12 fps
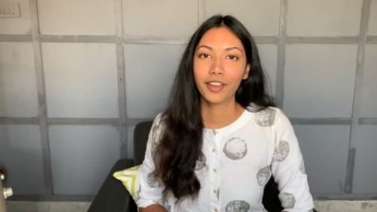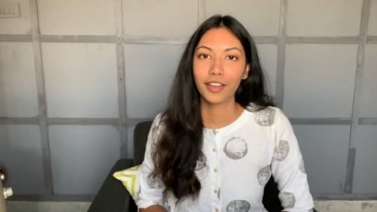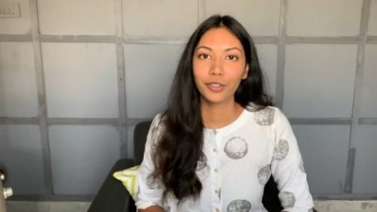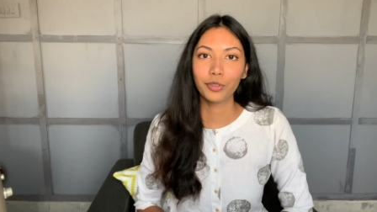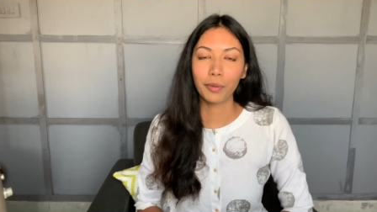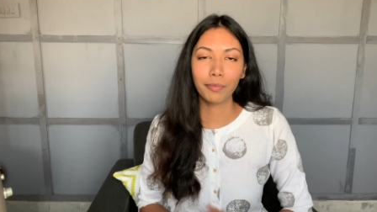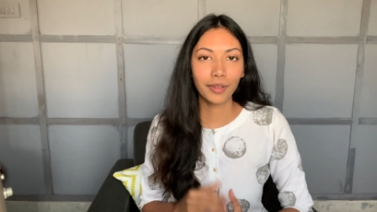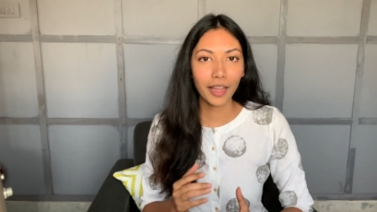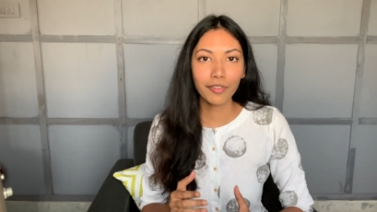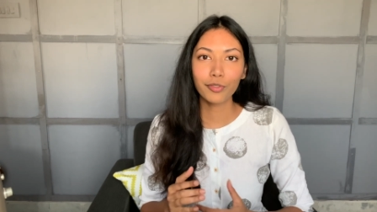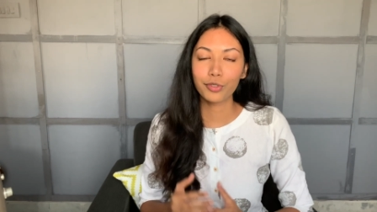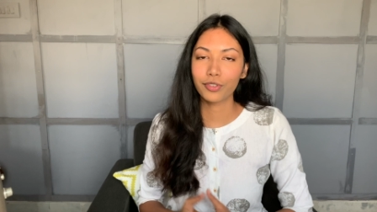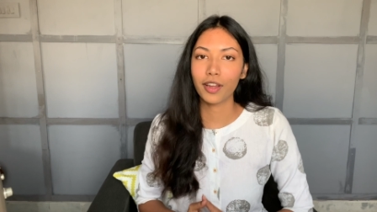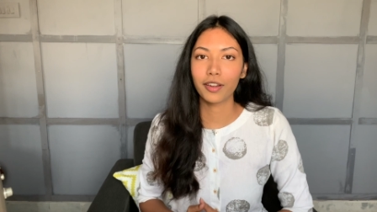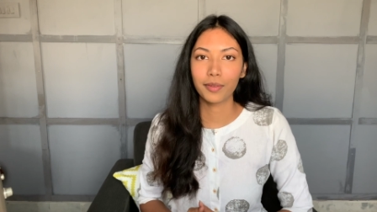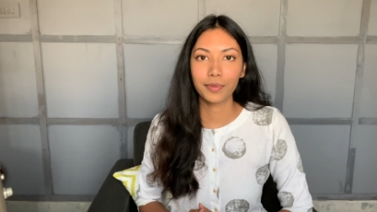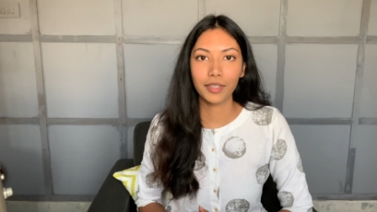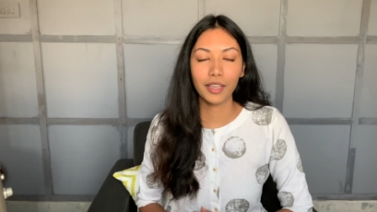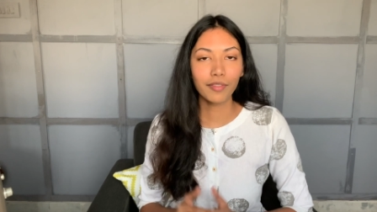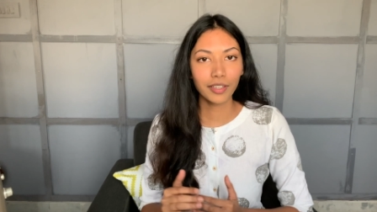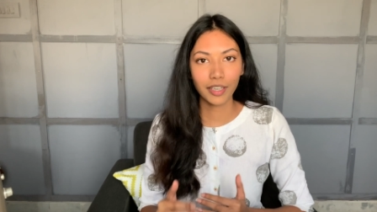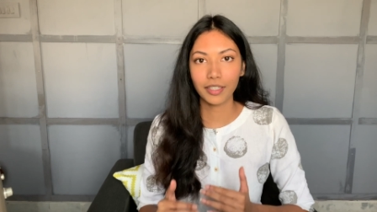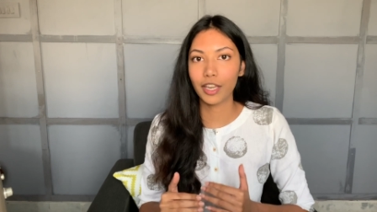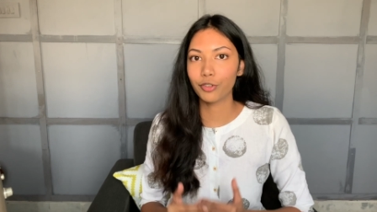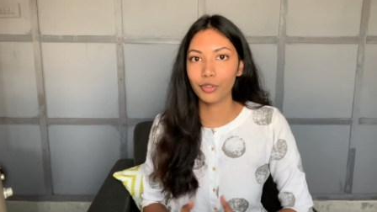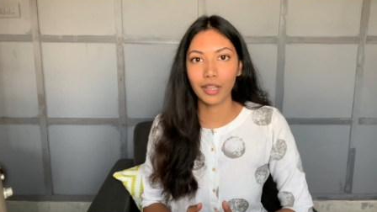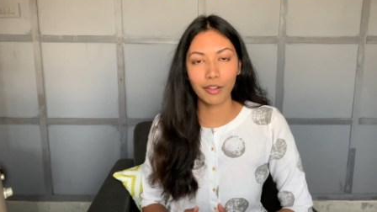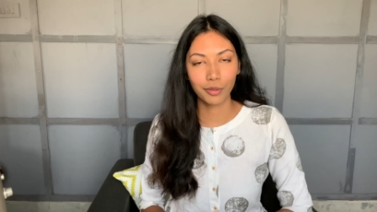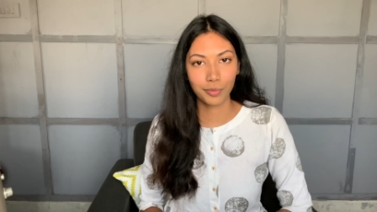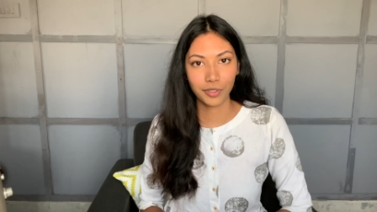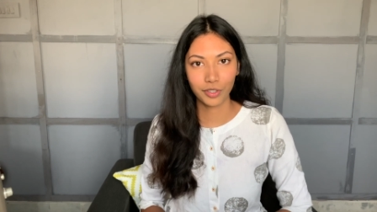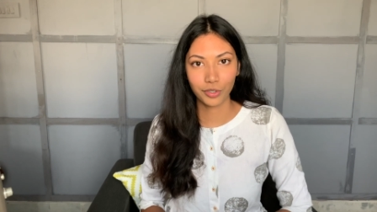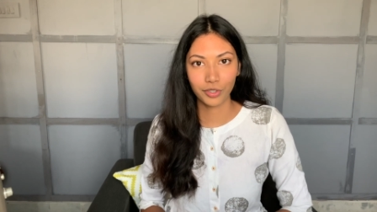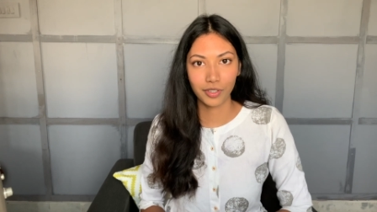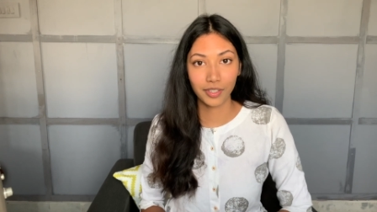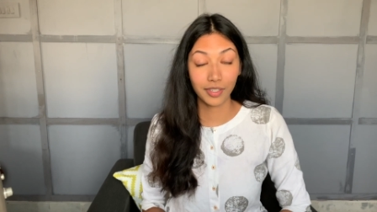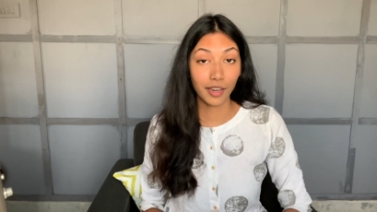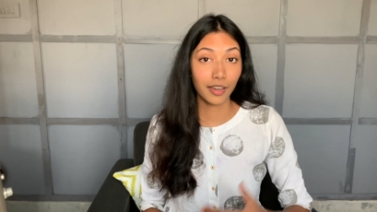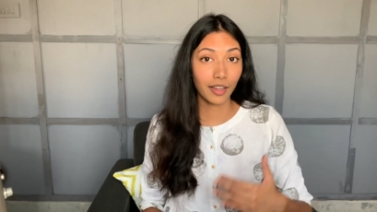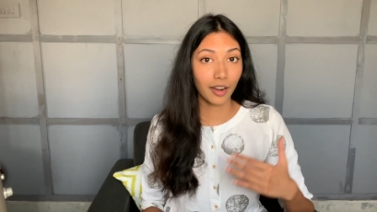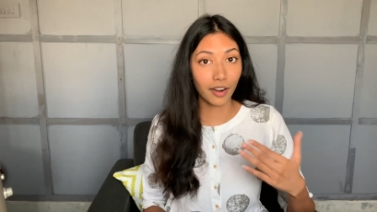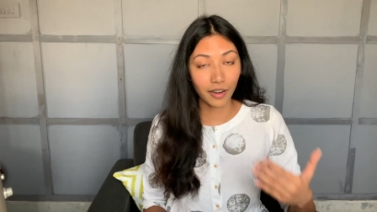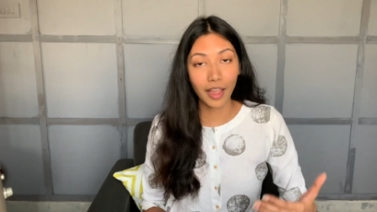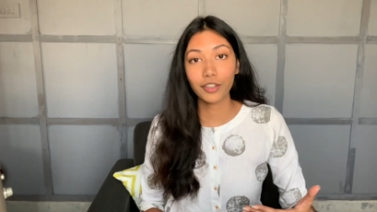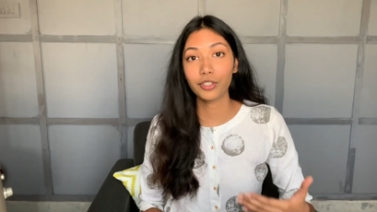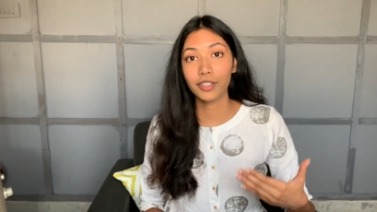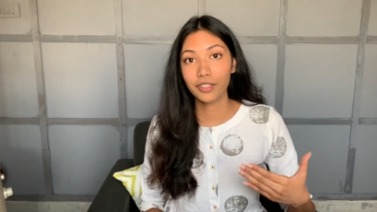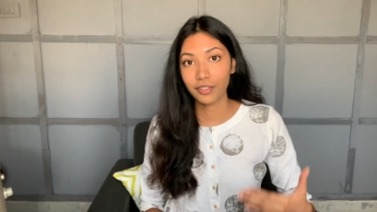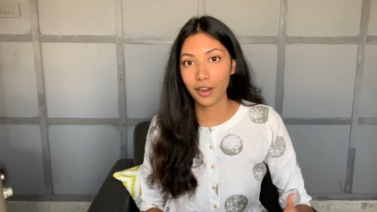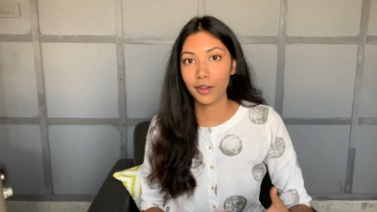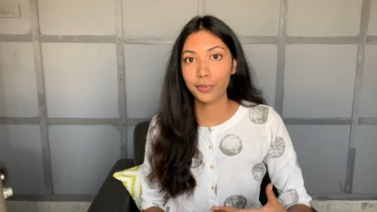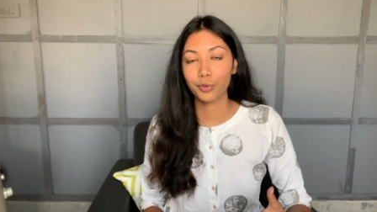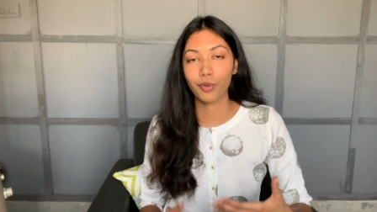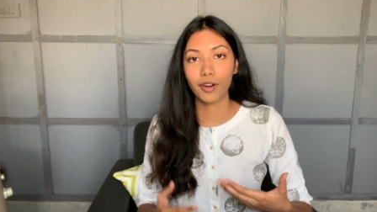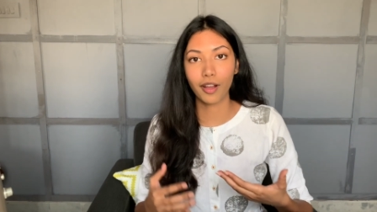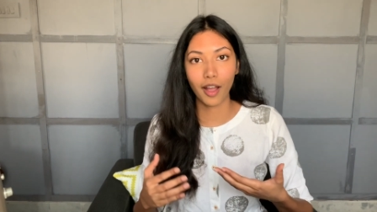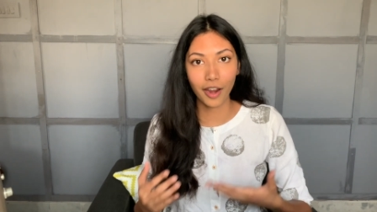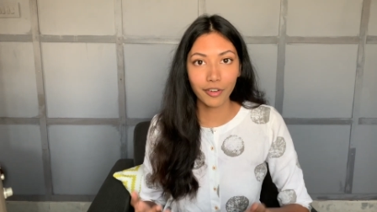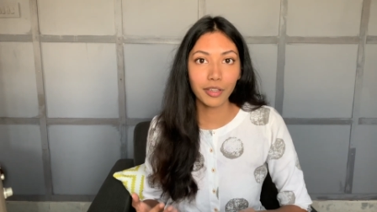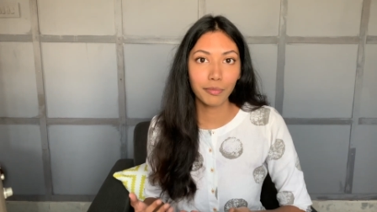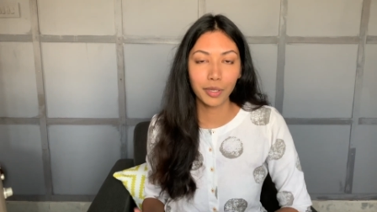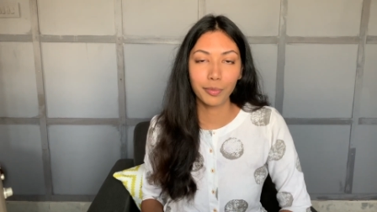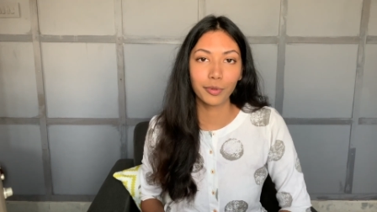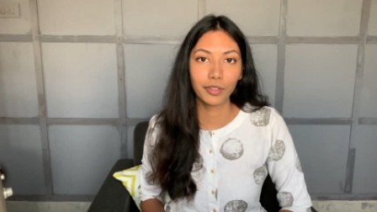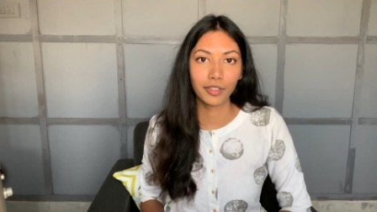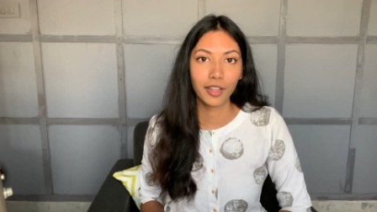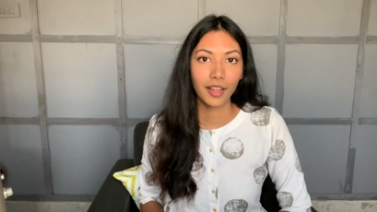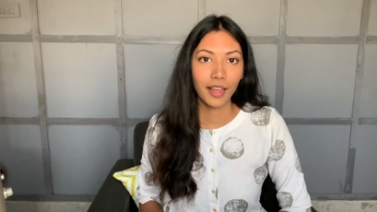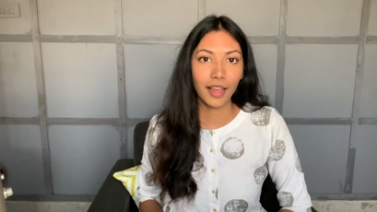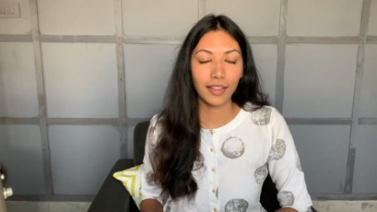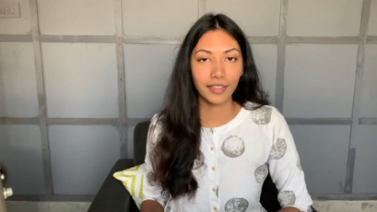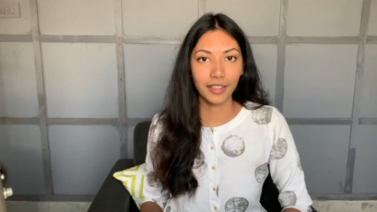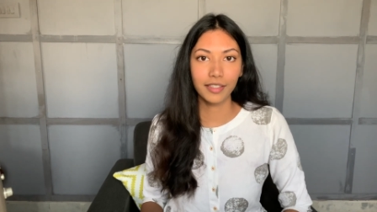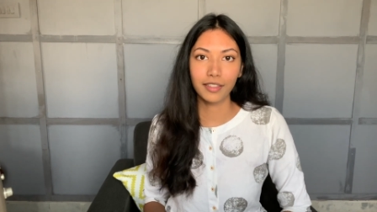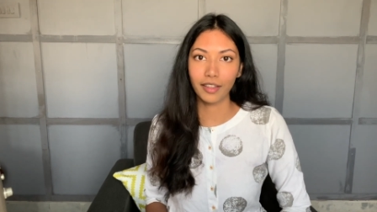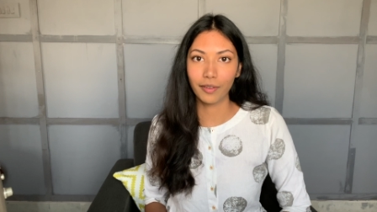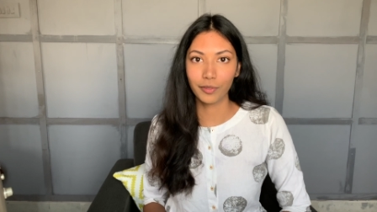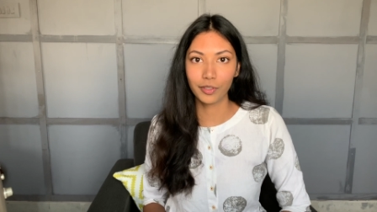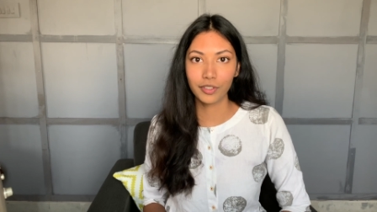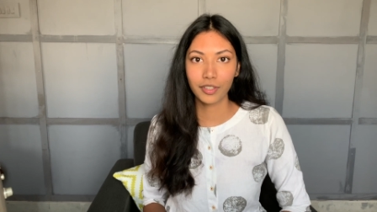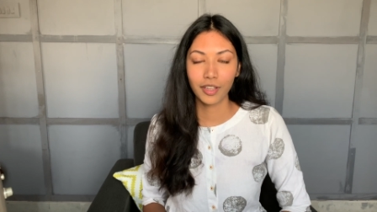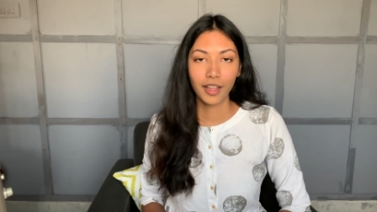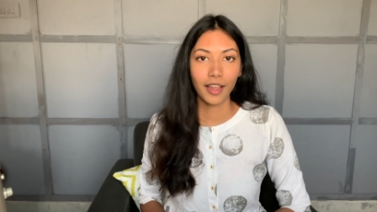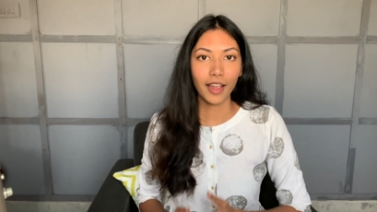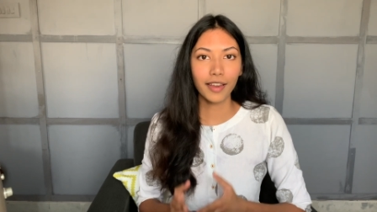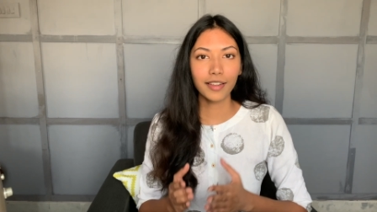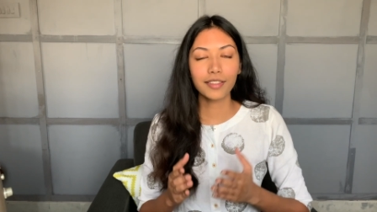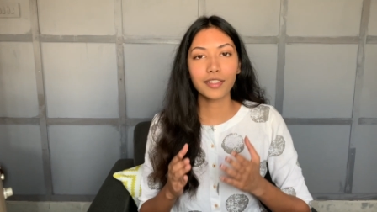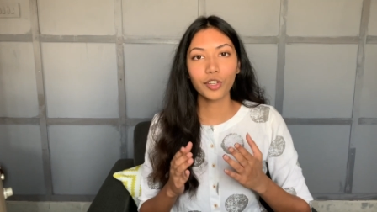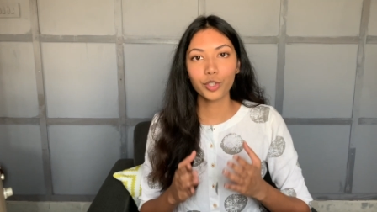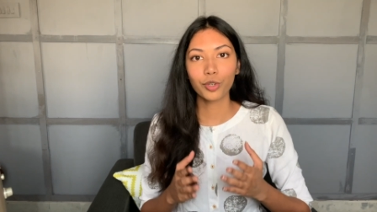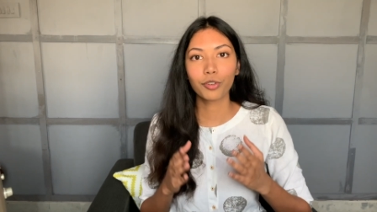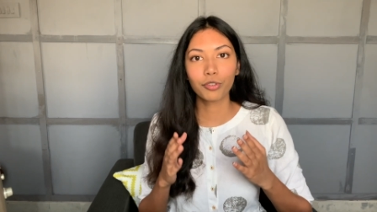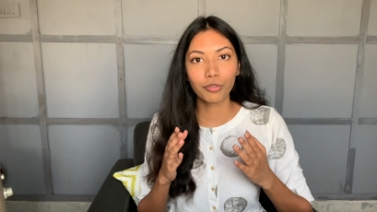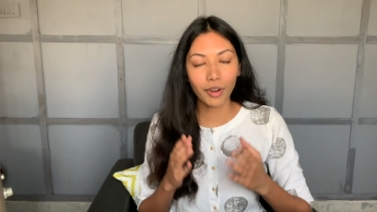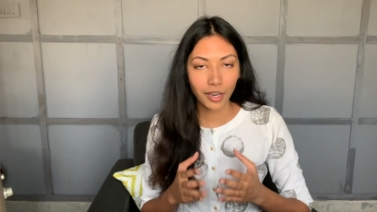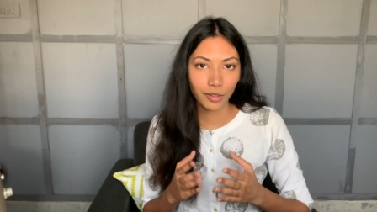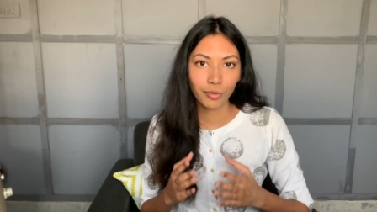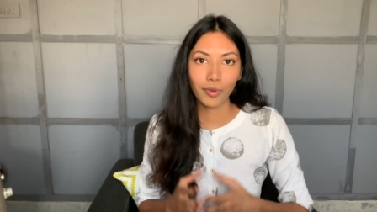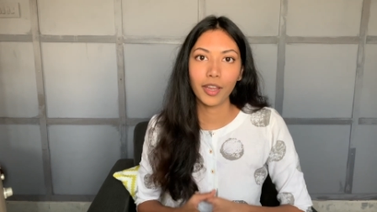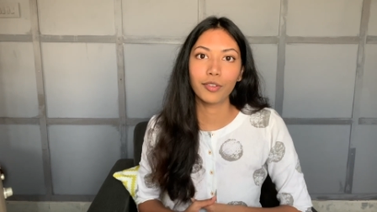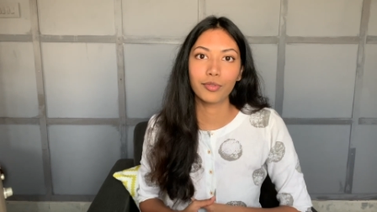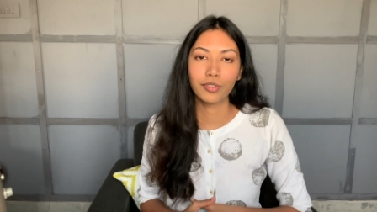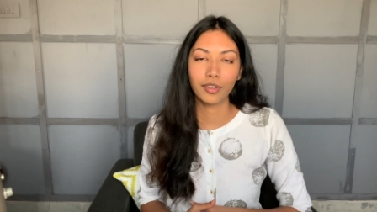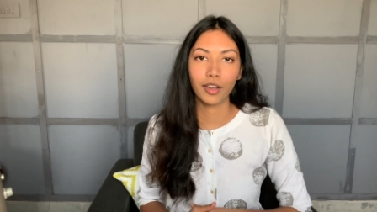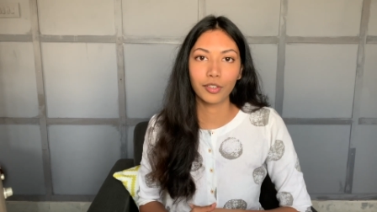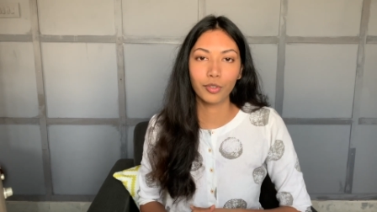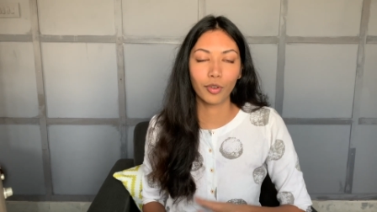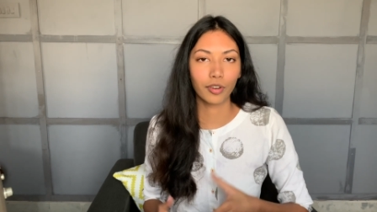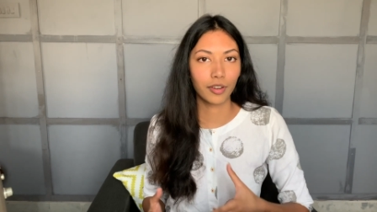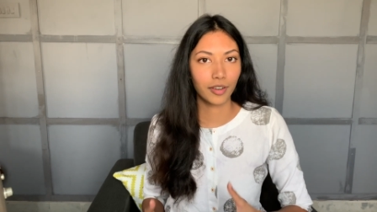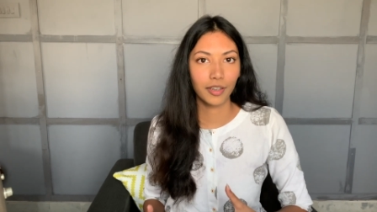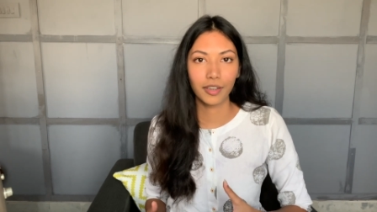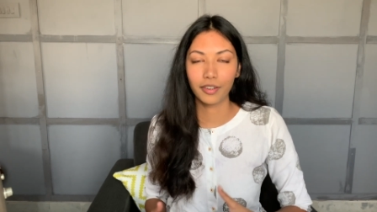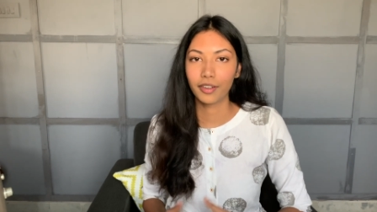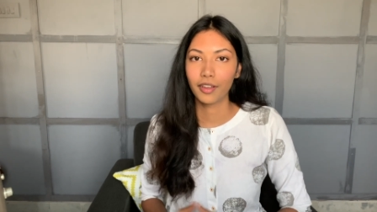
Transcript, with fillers: to apply for startups even at entry level positions. There are actually startups who are hiring people at these levels, and it's such a great way to start your career